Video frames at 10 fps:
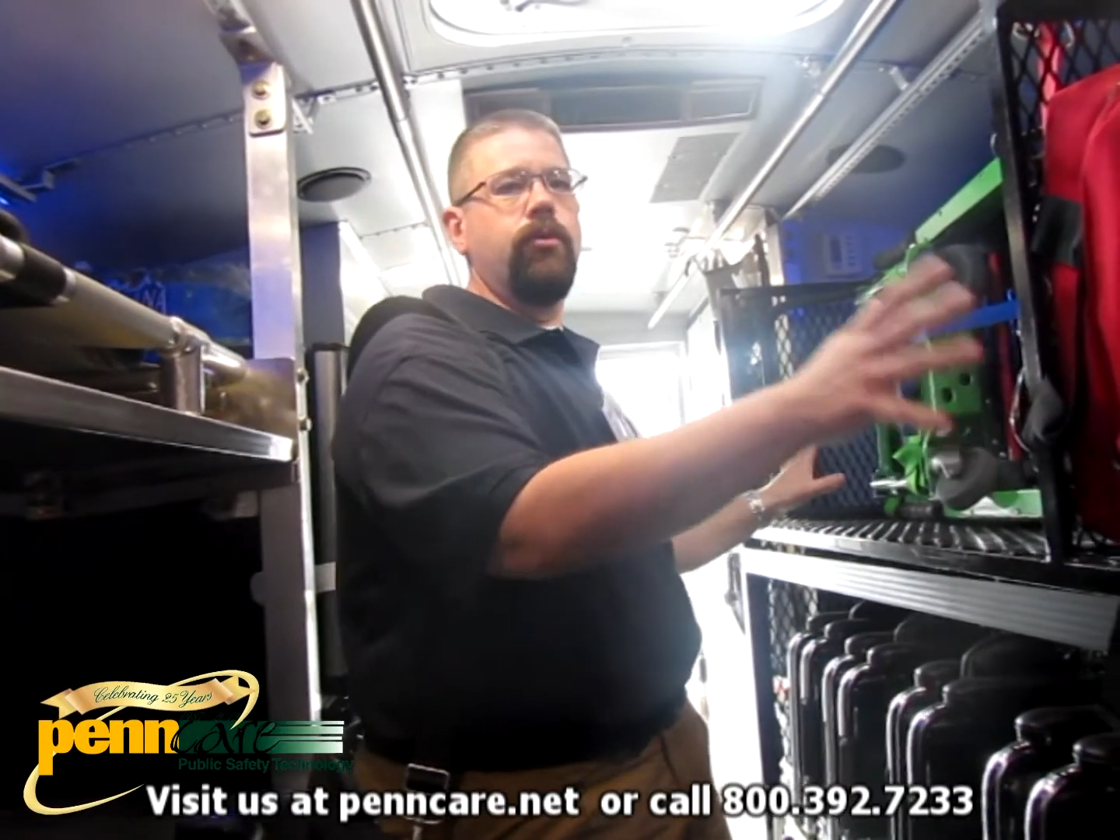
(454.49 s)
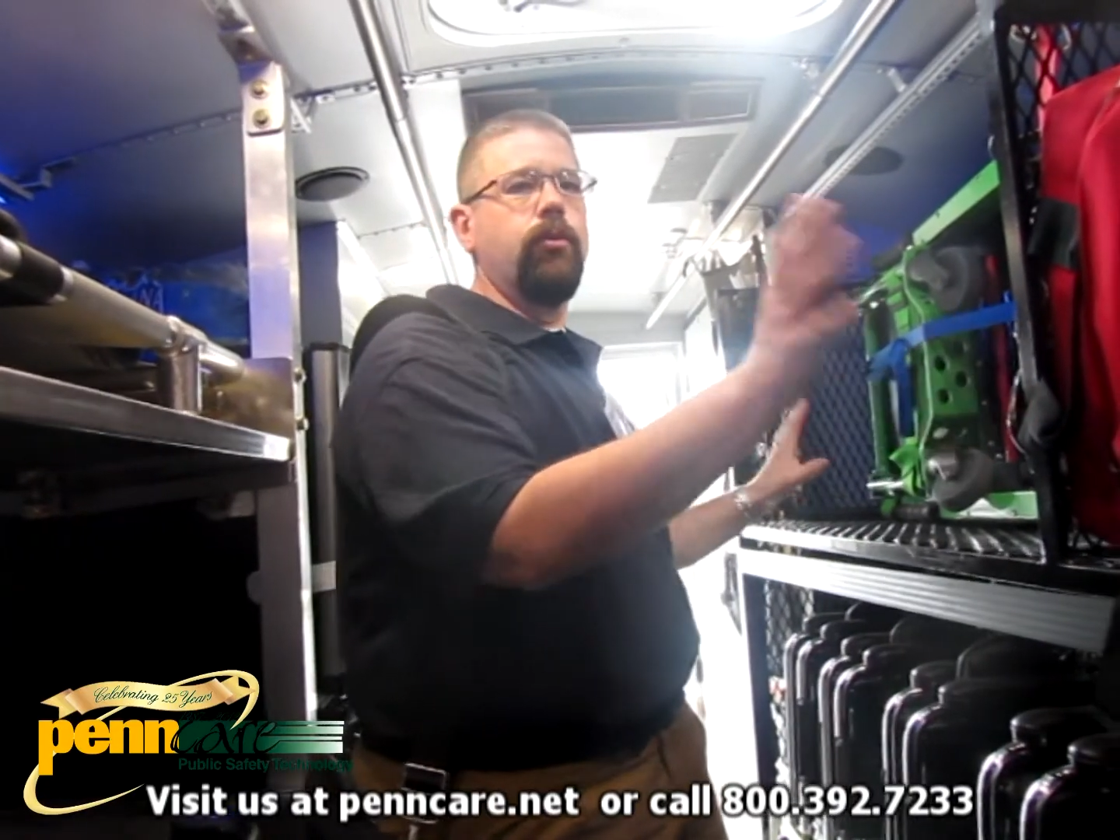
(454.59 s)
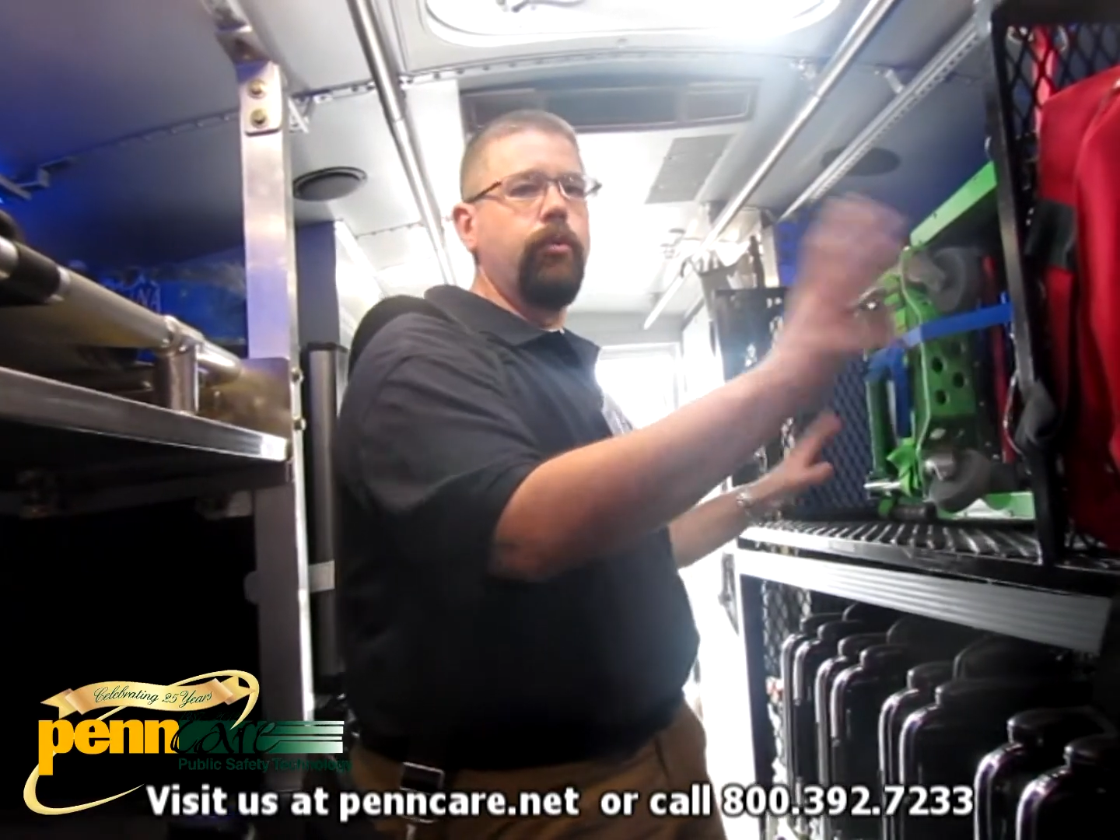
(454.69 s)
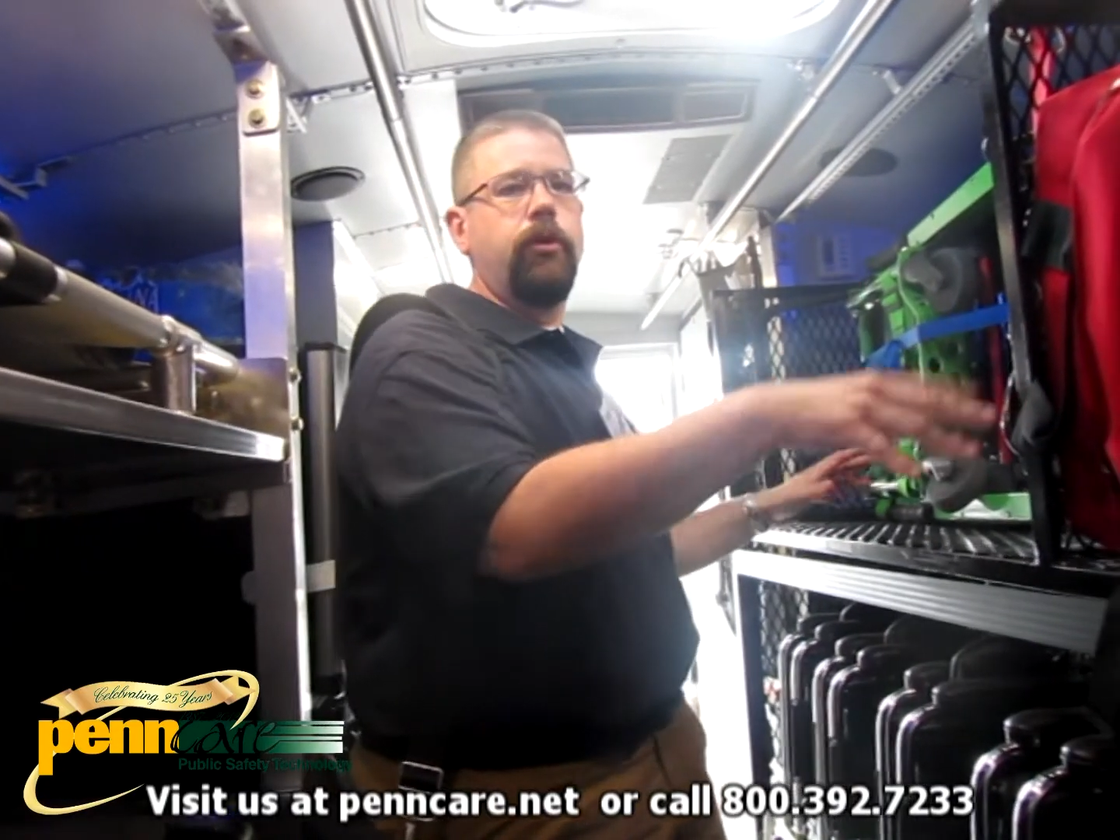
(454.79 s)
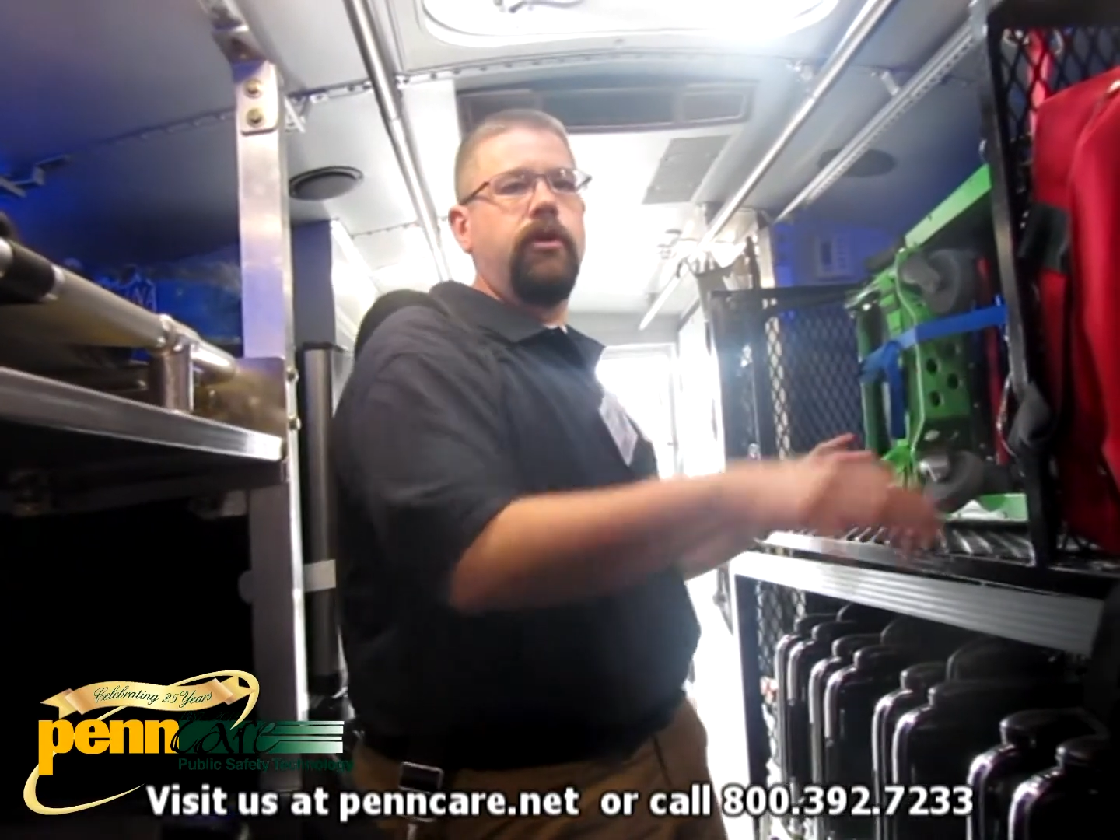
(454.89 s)

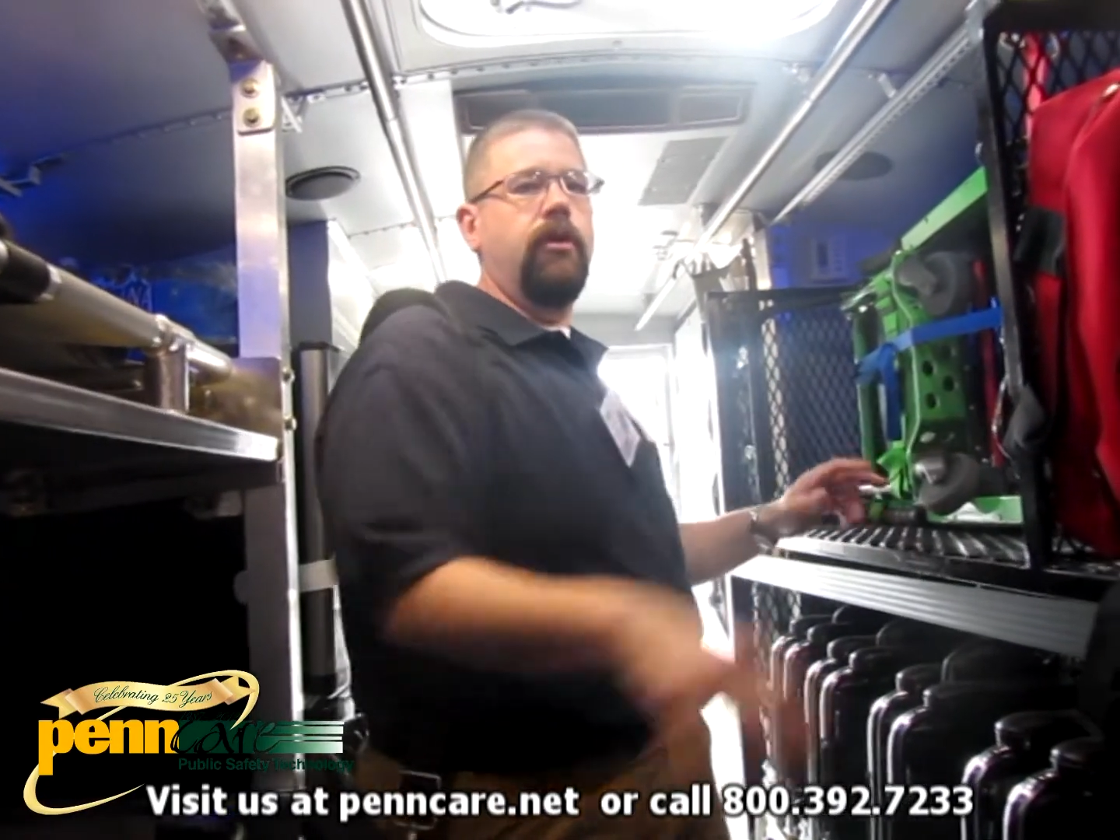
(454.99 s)
we'll put it